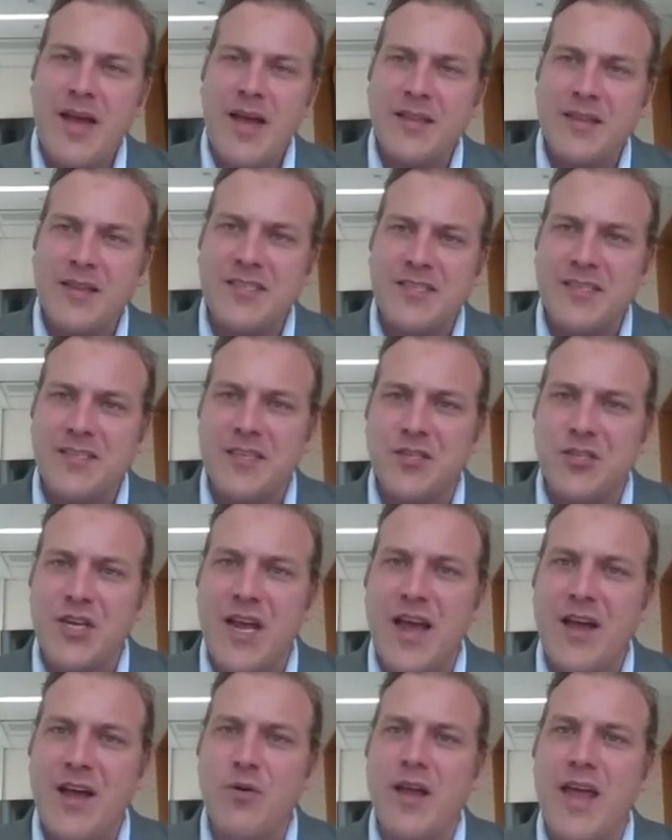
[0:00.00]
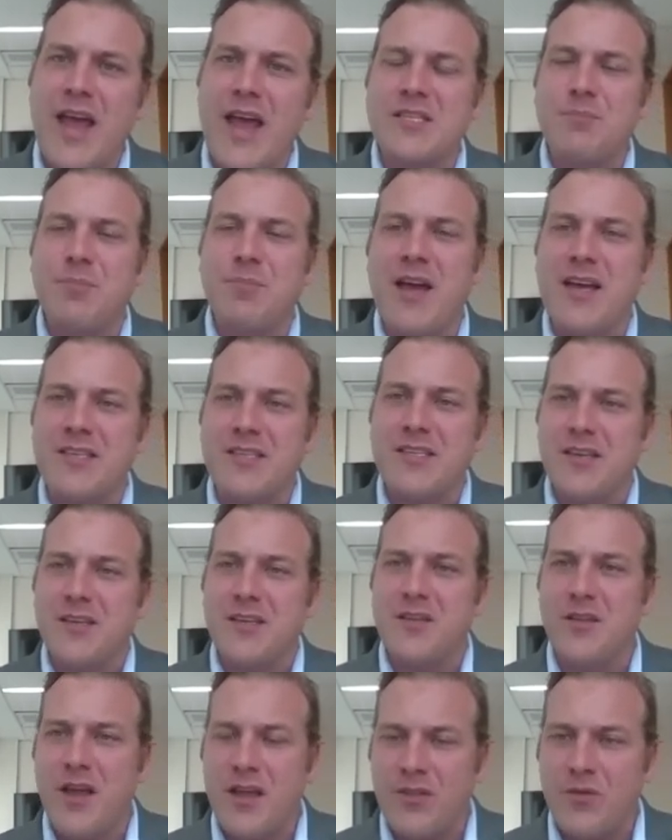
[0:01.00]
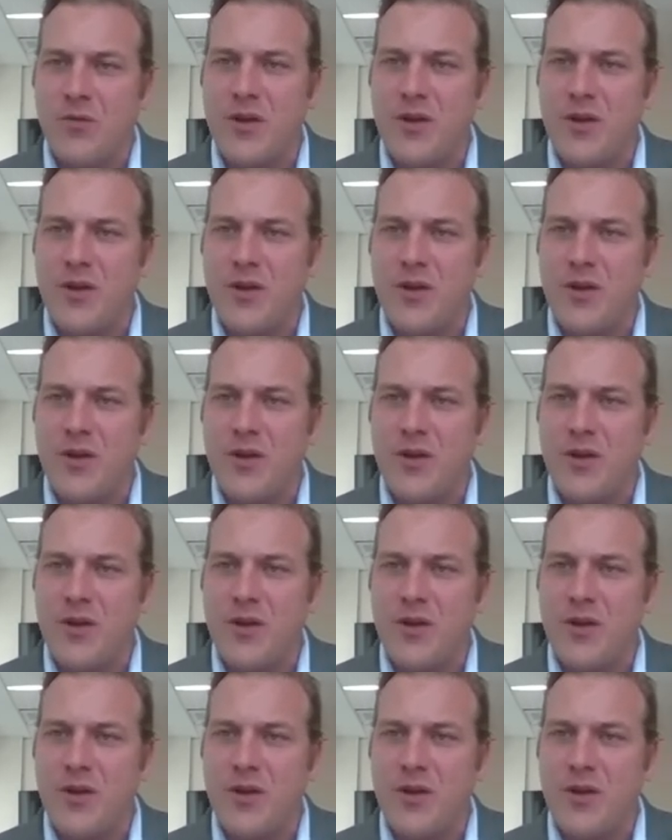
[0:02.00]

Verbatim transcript: This is a shale gas basin. And the